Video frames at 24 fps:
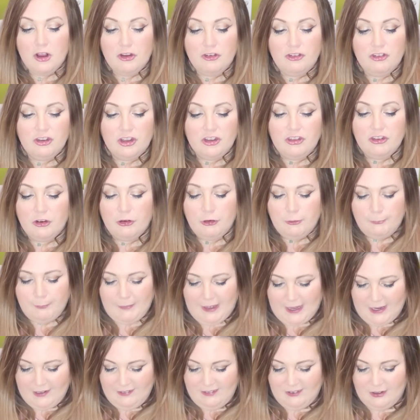J'adore
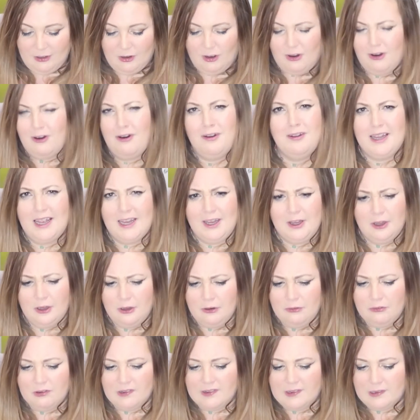by Dior like
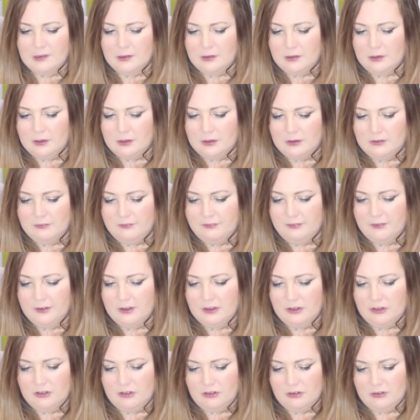who doesn't
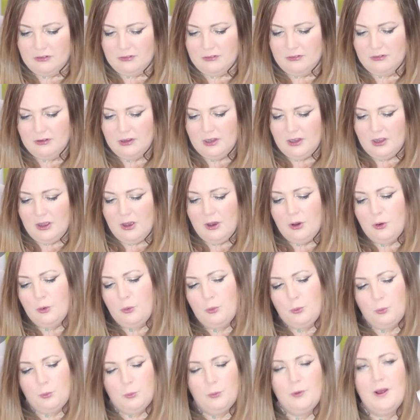love
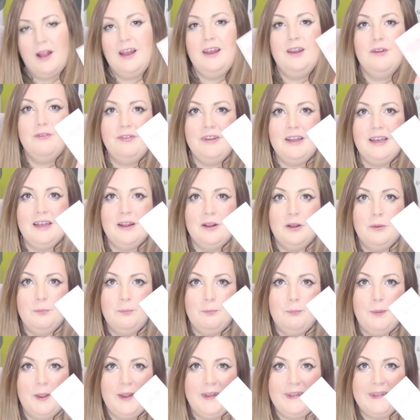oh a lovely little
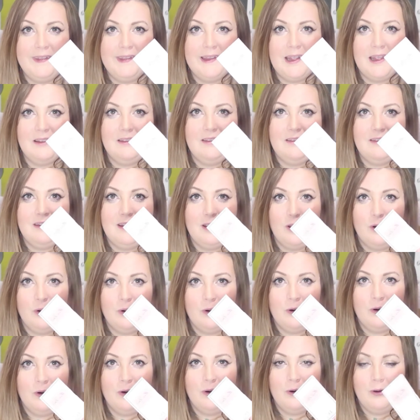Miss
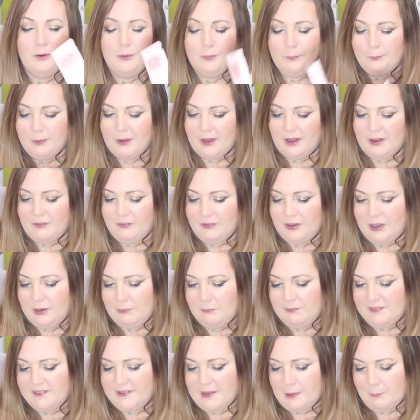Dior
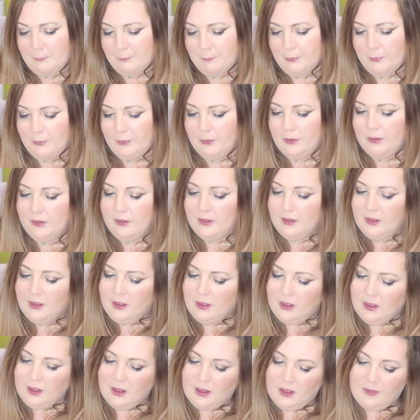perfume sample
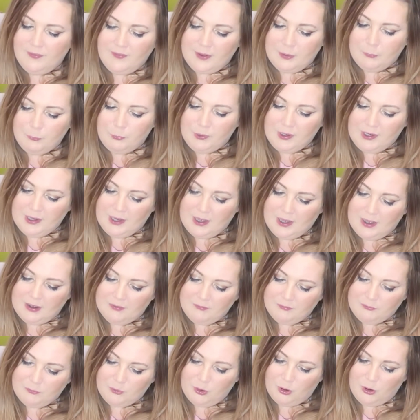and then we
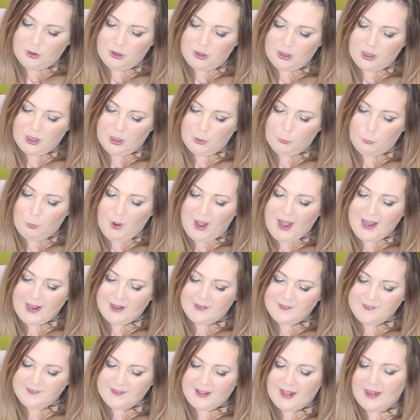have got a
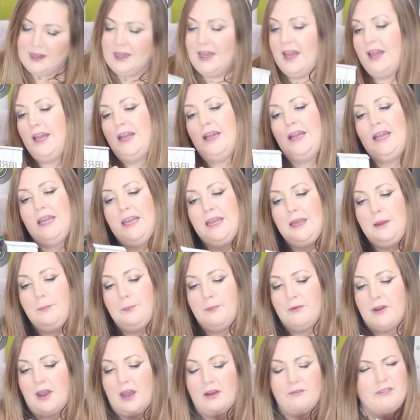YSL
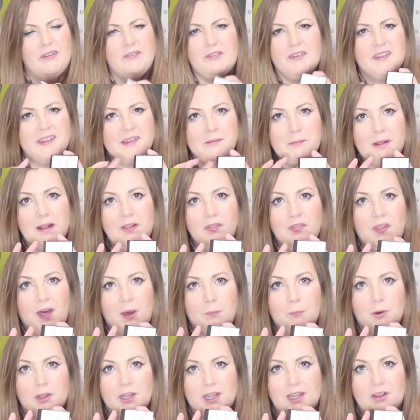Libre I've never smelt
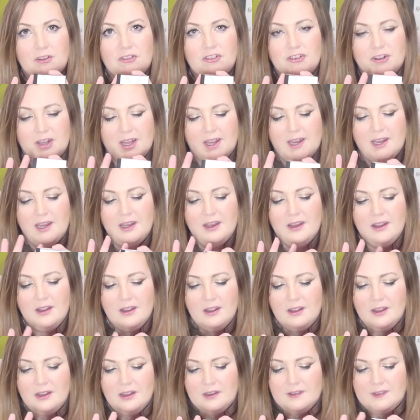that one actually
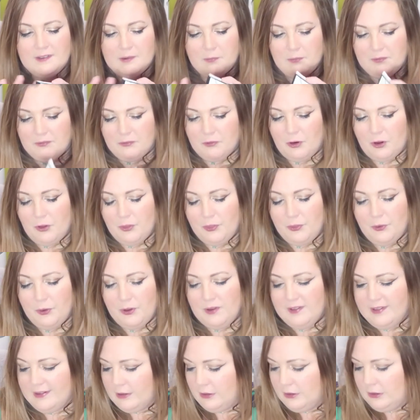so we've got
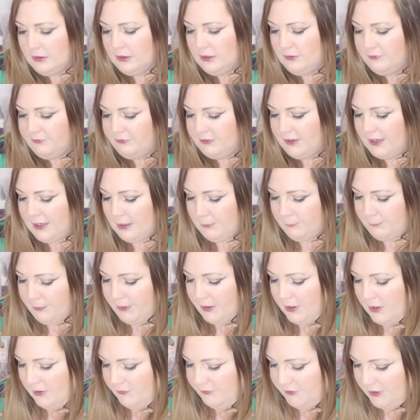those little lovely
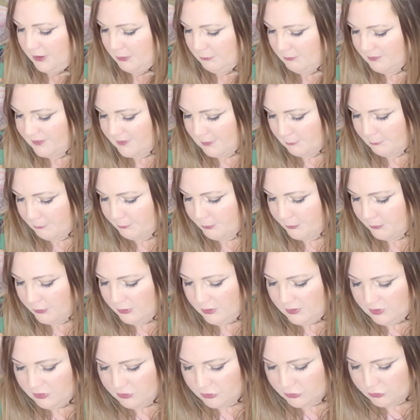perfume
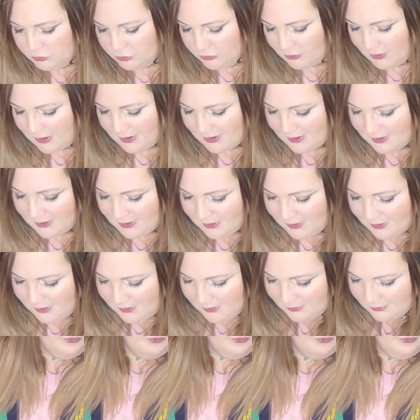samples to try.